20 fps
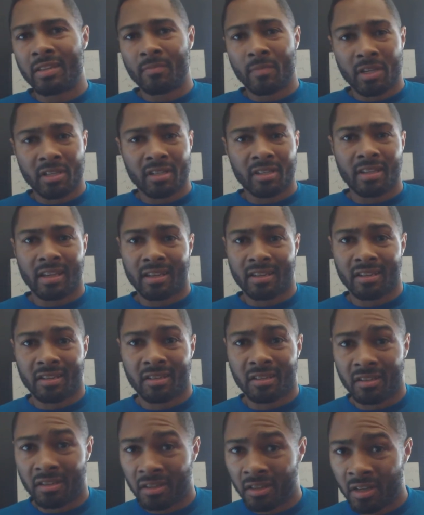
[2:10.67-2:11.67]
as much as I
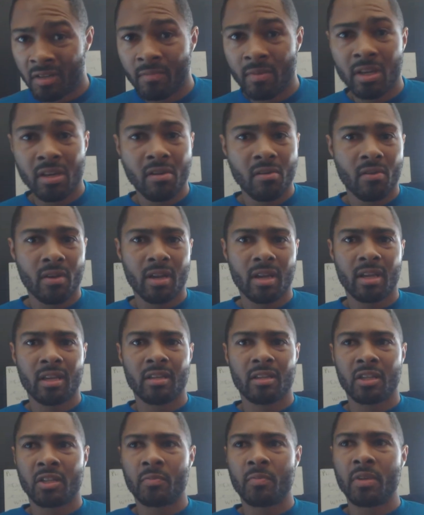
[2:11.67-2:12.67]
should be doing
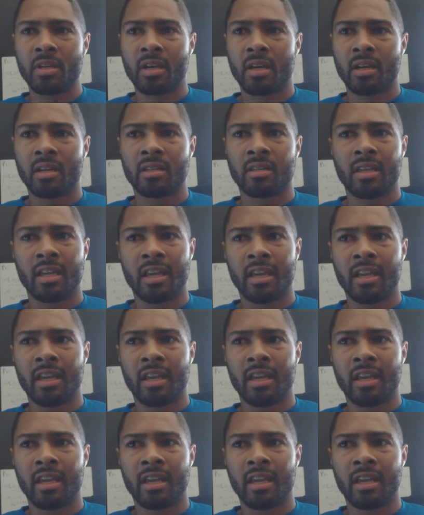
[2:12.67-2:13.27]
it just because